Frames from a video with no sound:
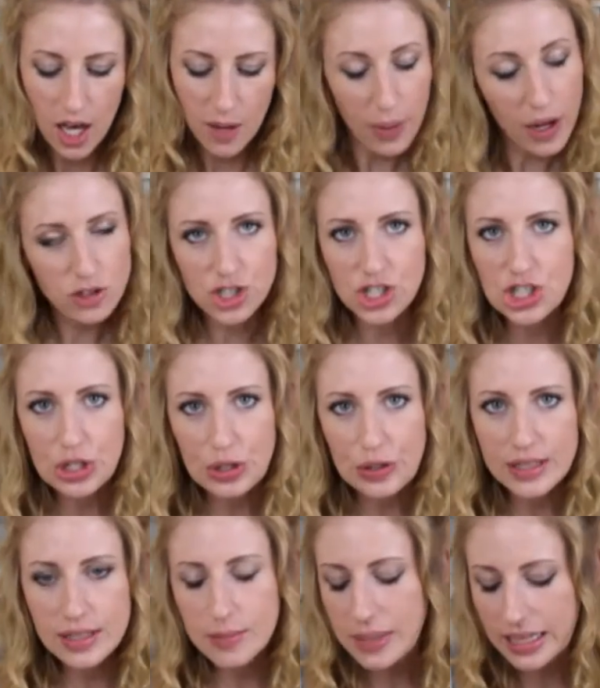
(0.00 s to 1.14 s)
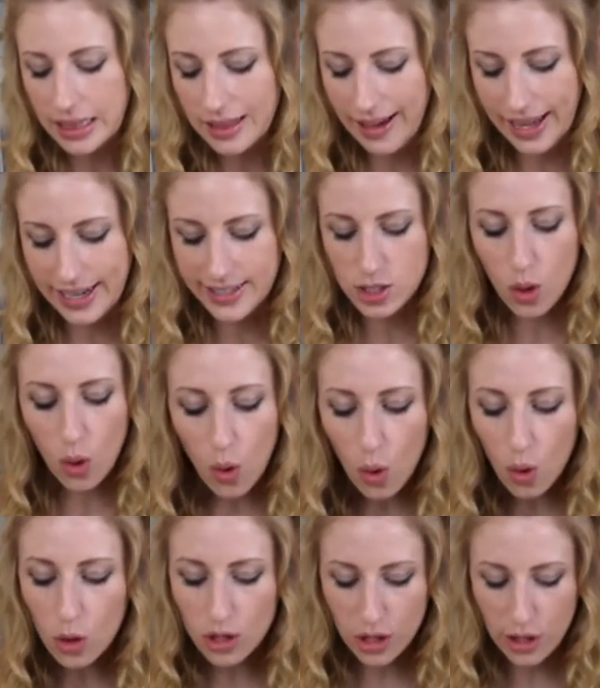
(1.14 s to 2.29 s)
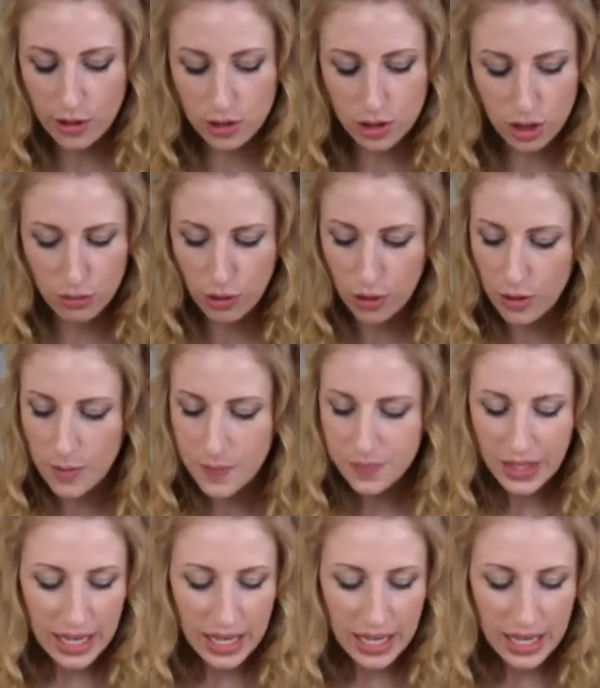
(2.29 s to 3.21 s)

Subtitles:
Poked a skewer in the middle and it's all cooked through.